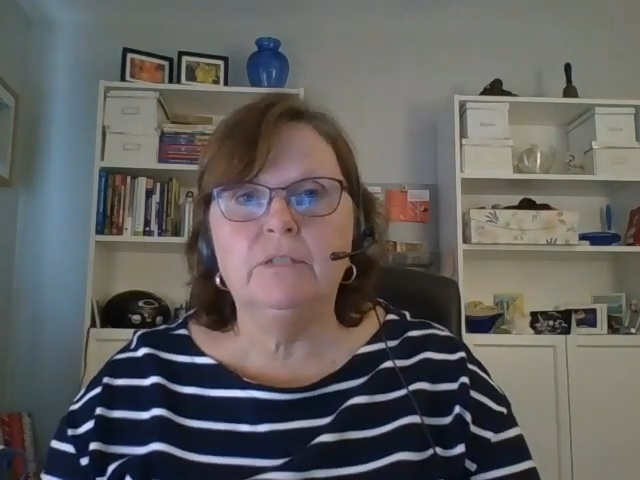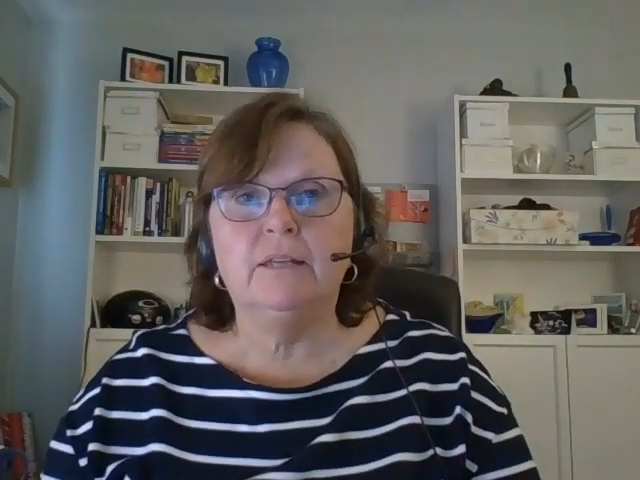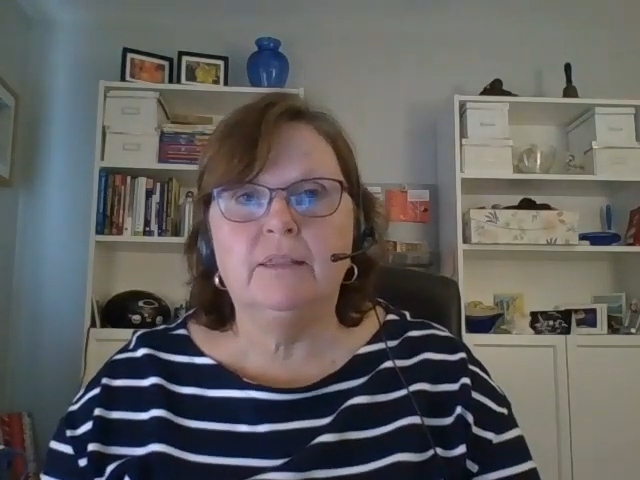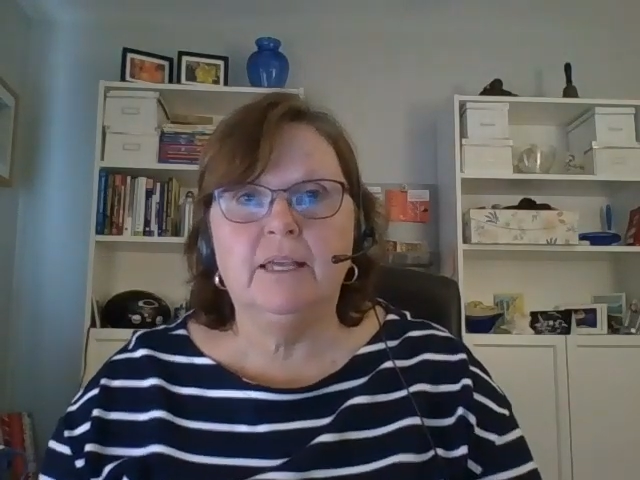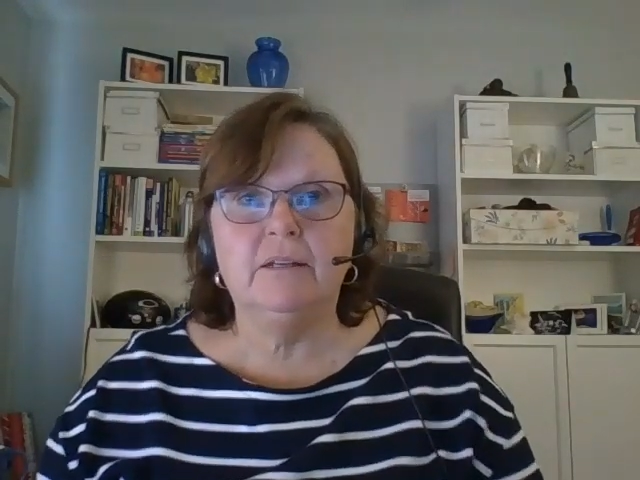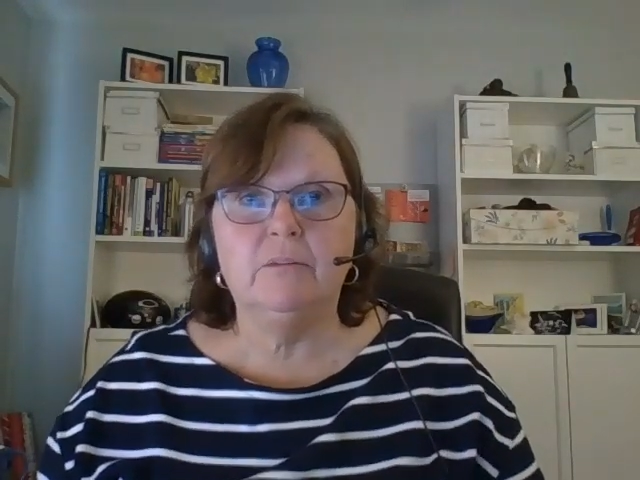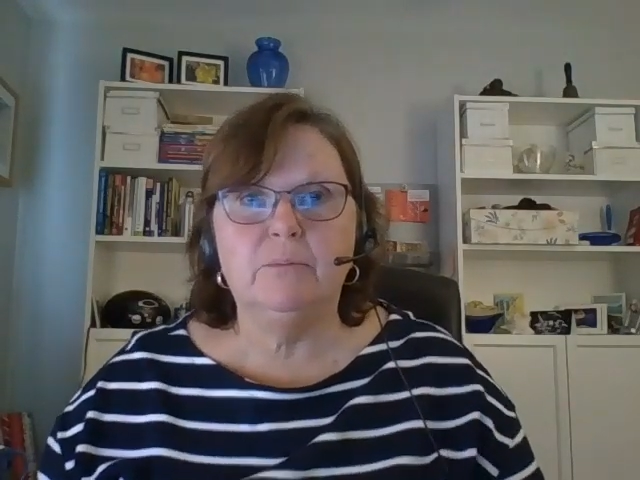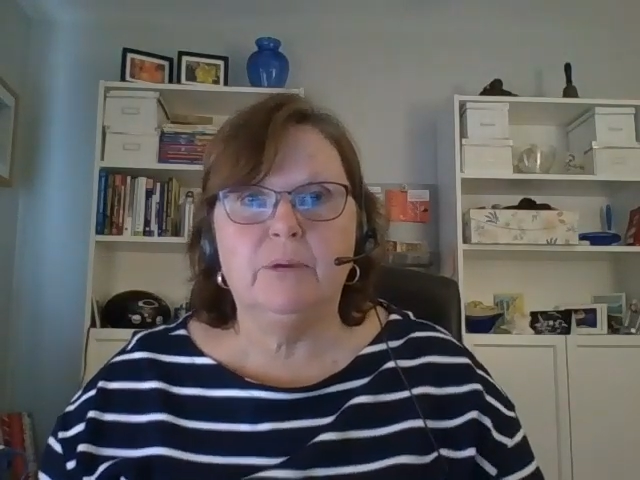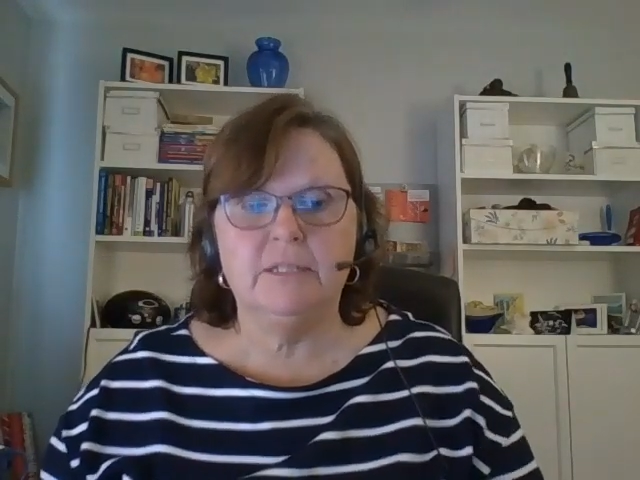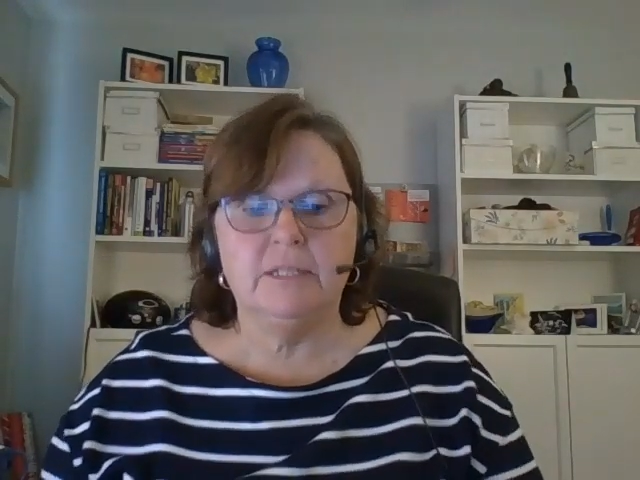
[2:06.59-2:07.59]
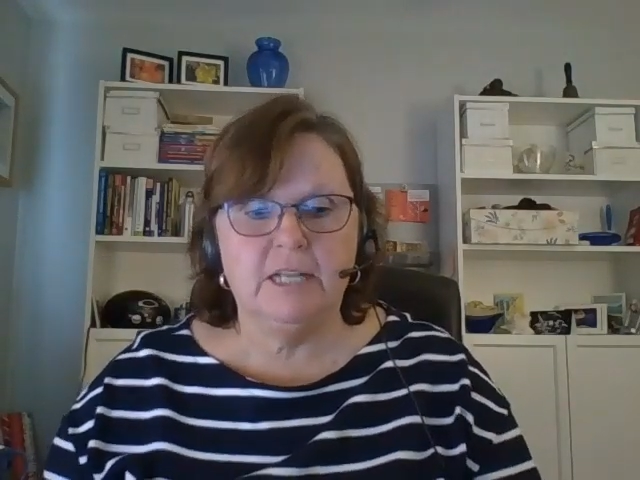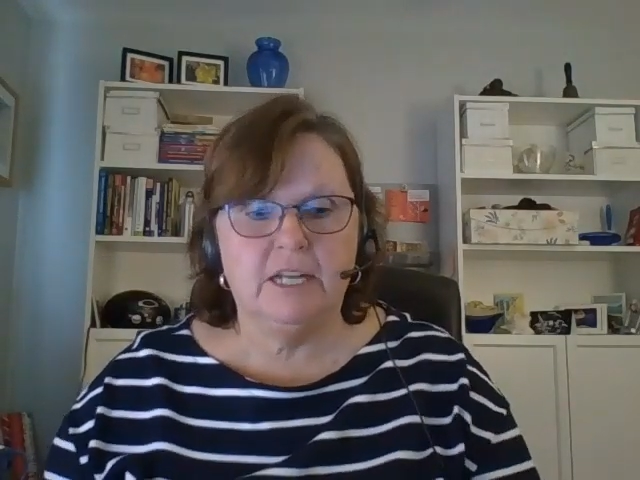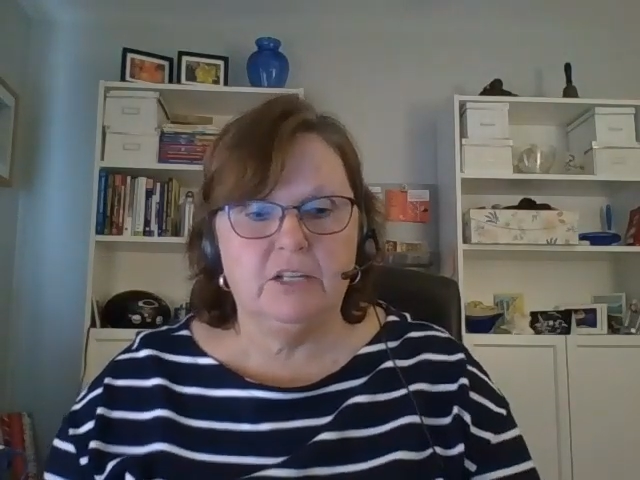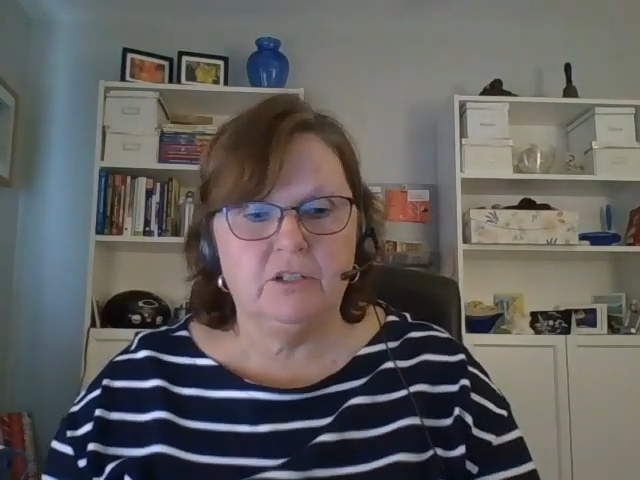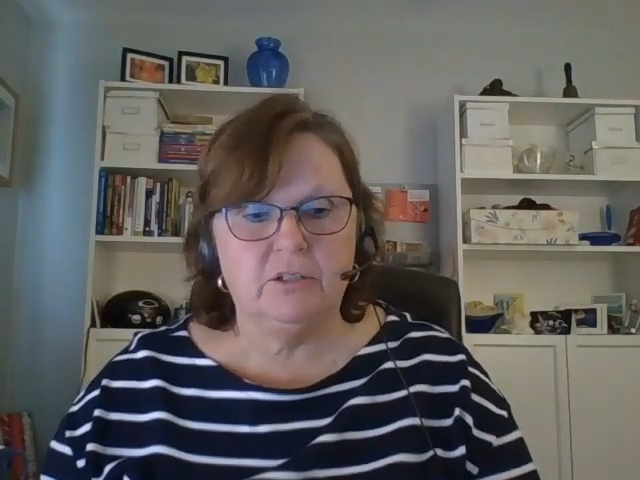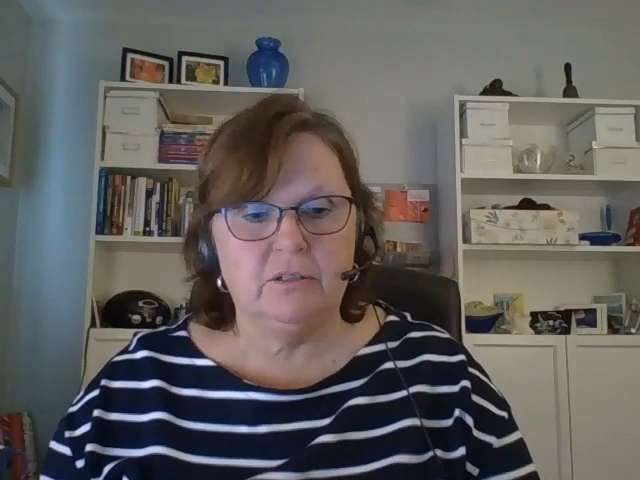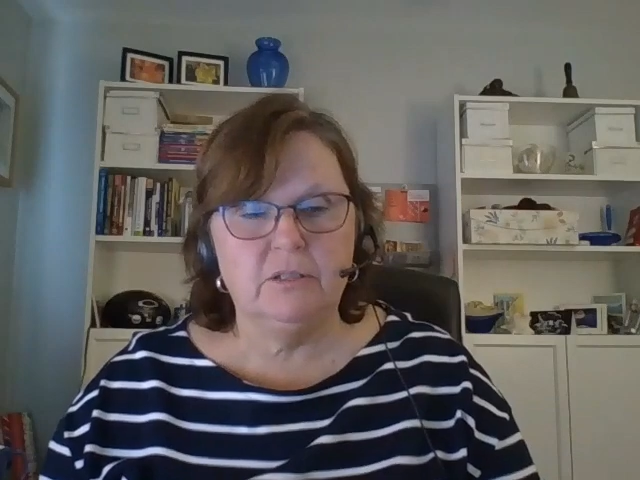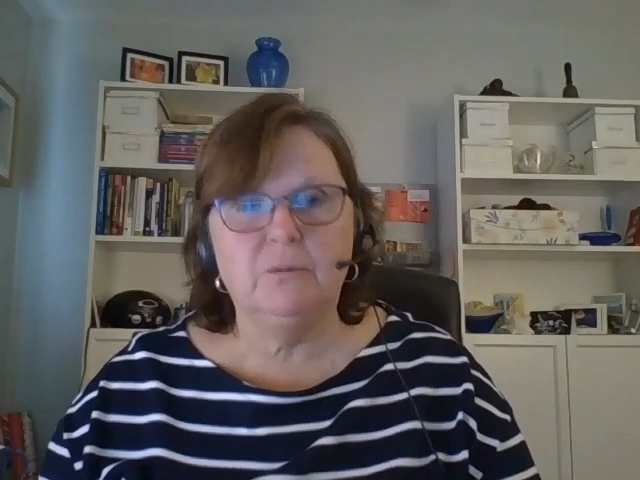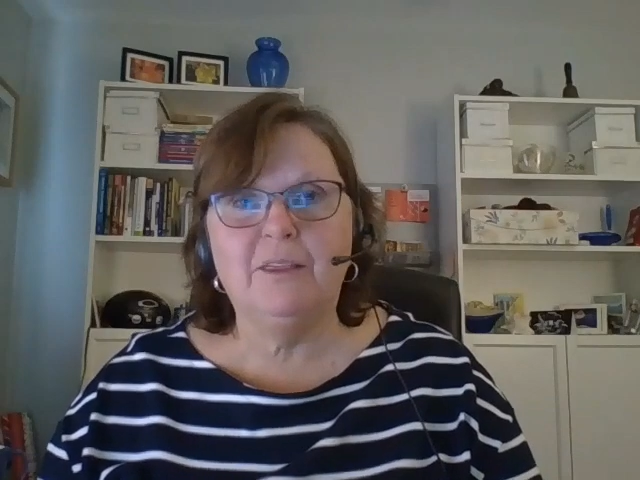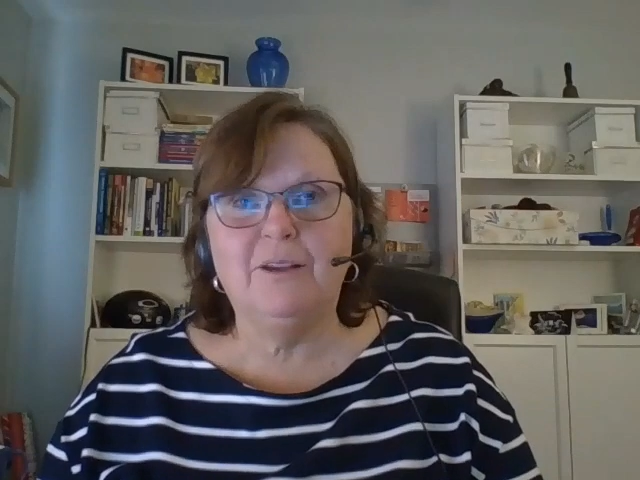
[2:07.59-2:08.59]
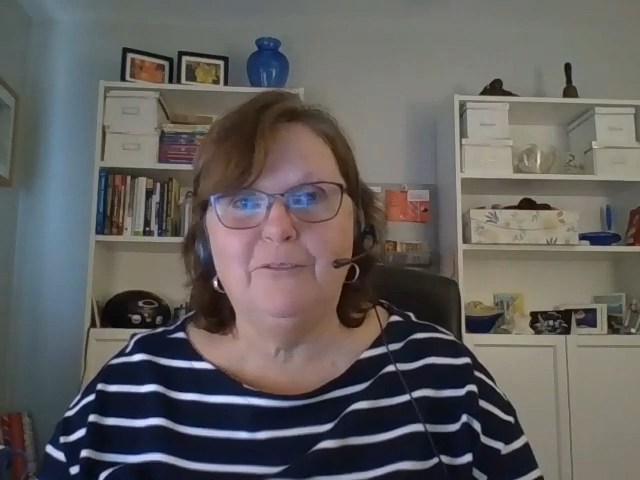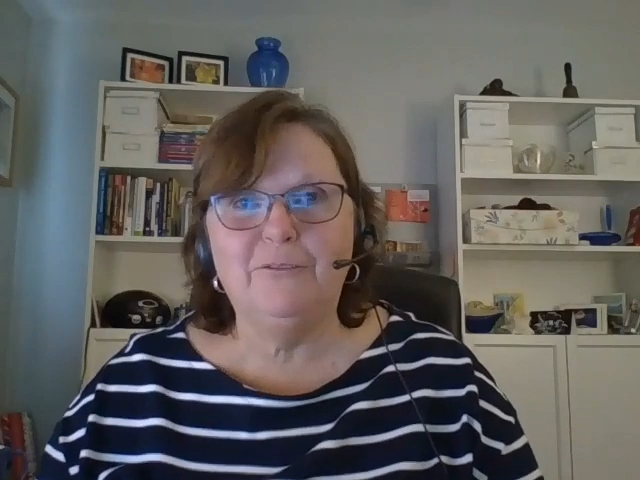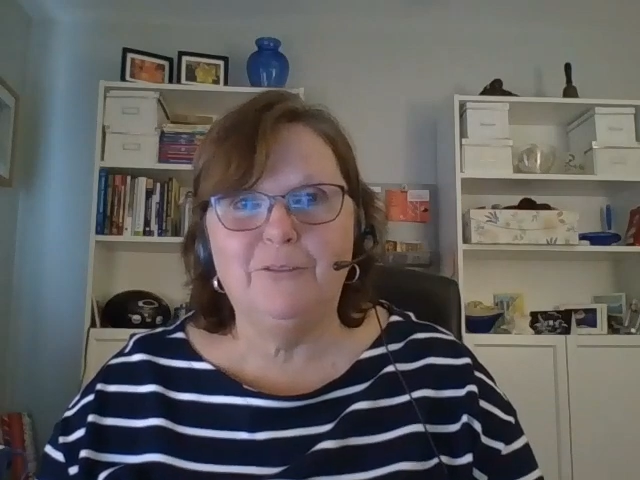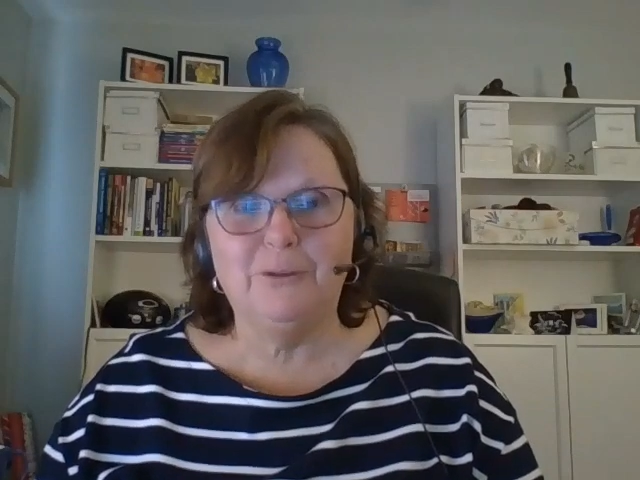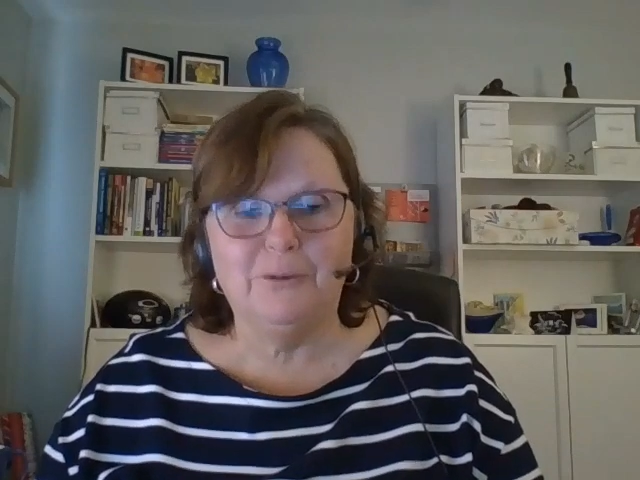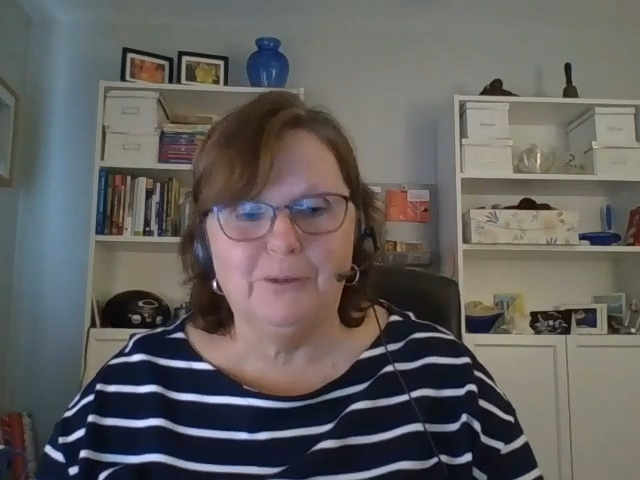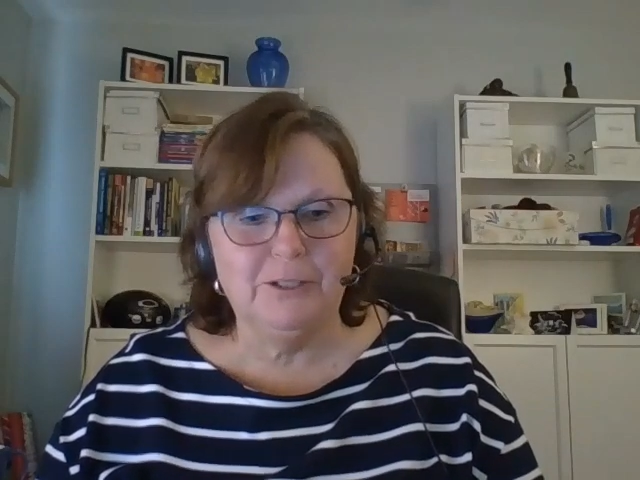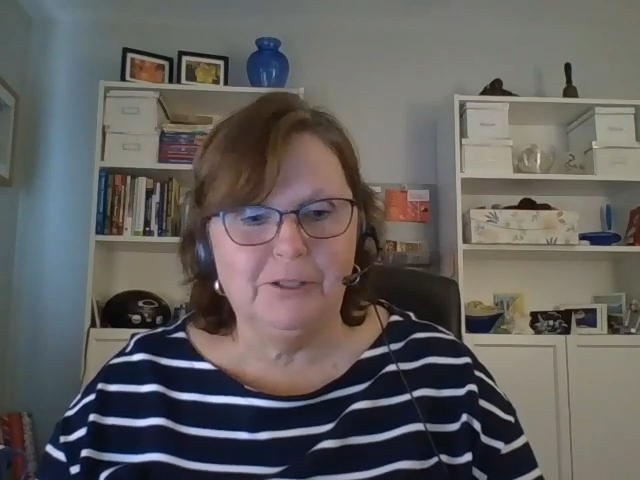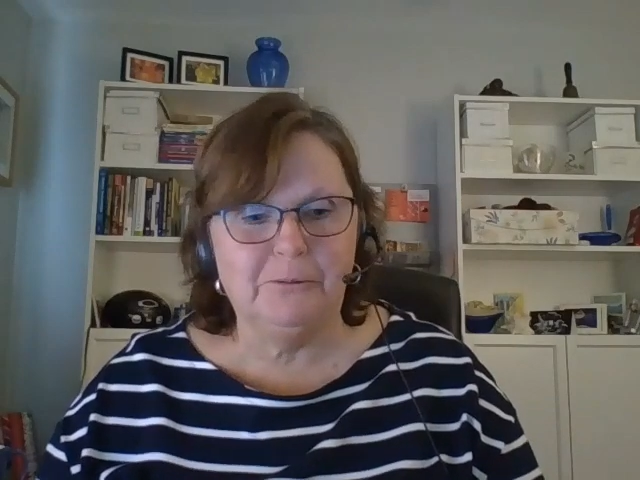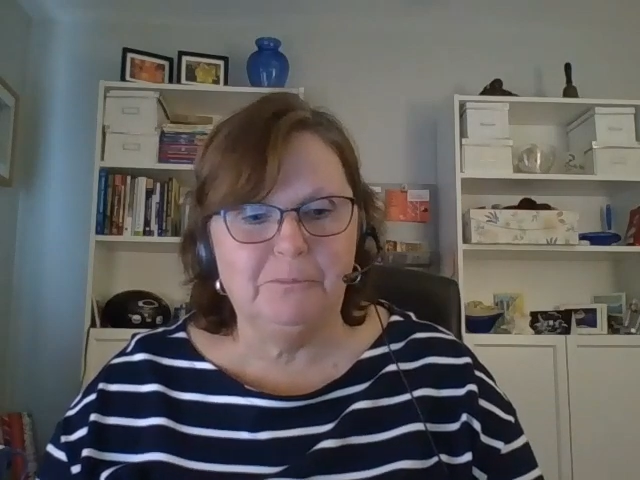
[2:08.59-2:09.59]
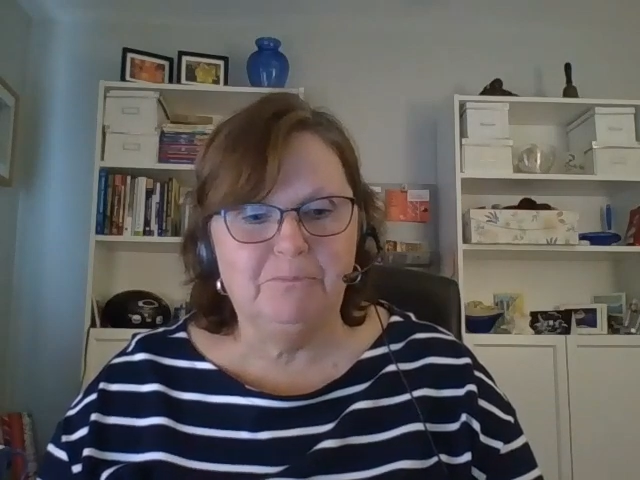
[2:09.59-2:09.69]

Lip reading: at the end of the presentation. So without further ado,